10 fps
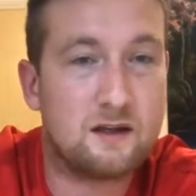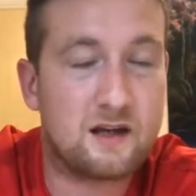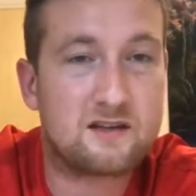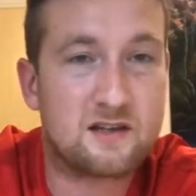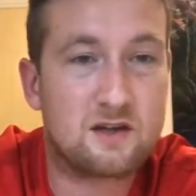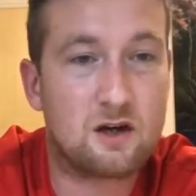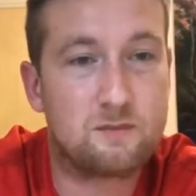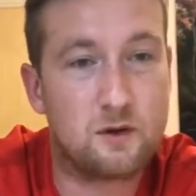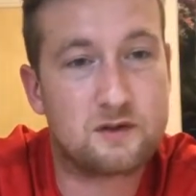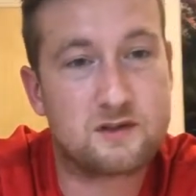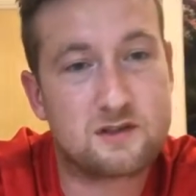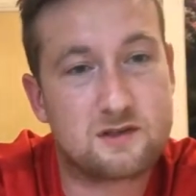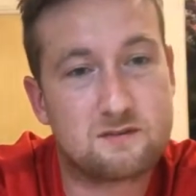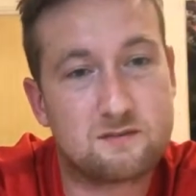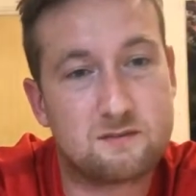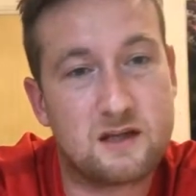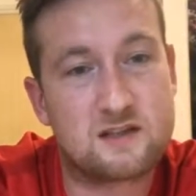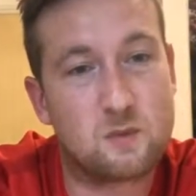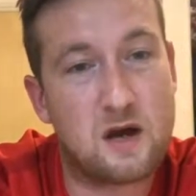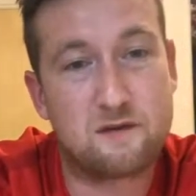In the 18-yard box,
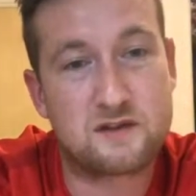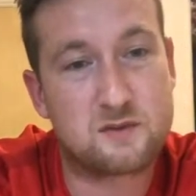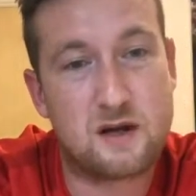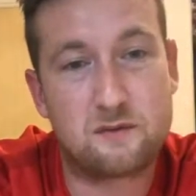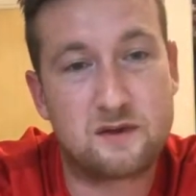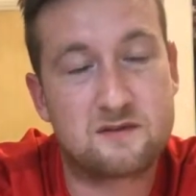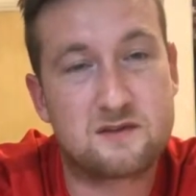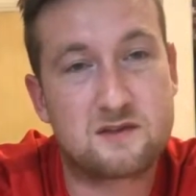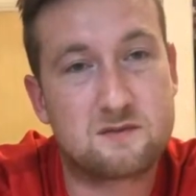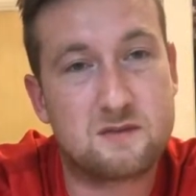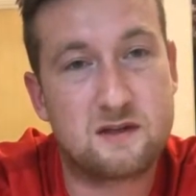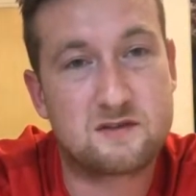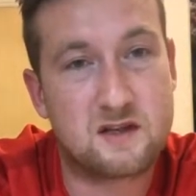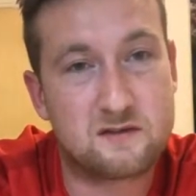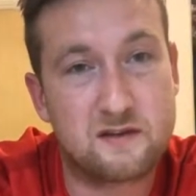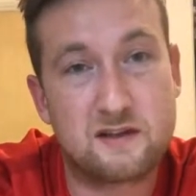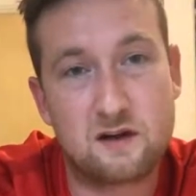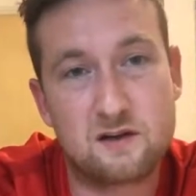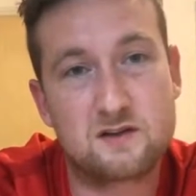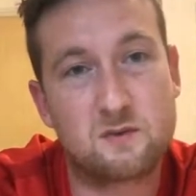he's aware of his surroundings, he instinctively
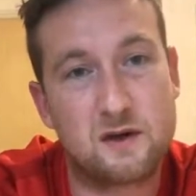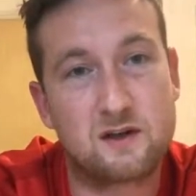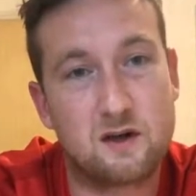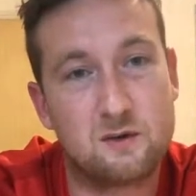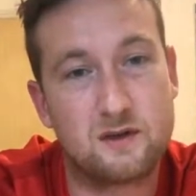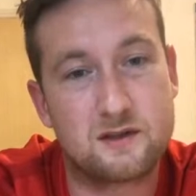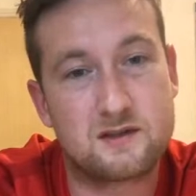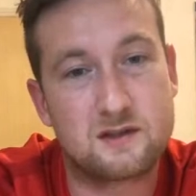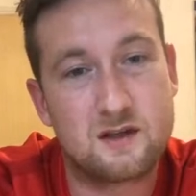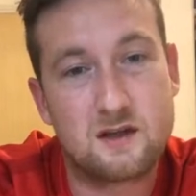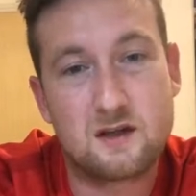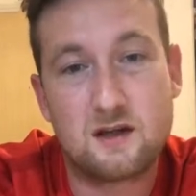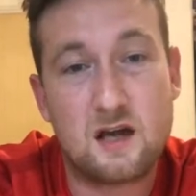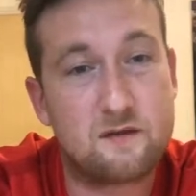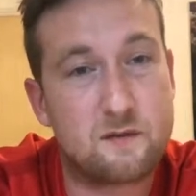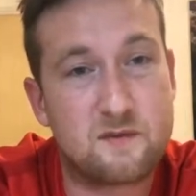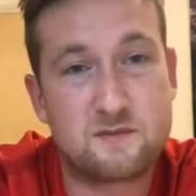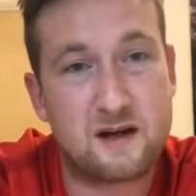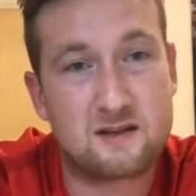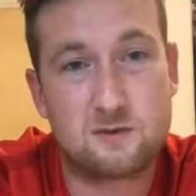knows where the goal is, even
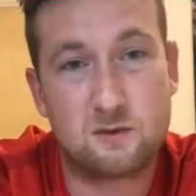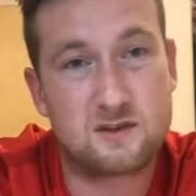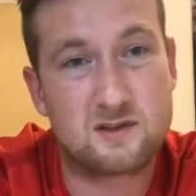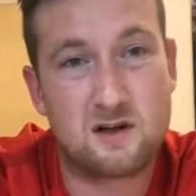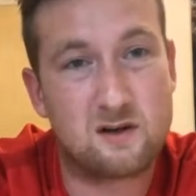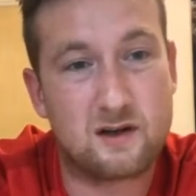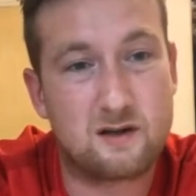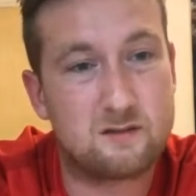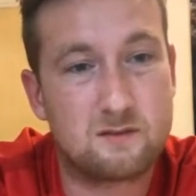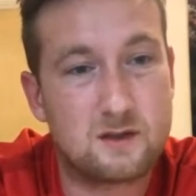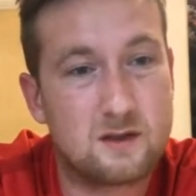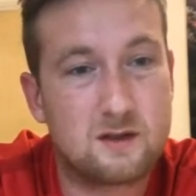with his back towards the target.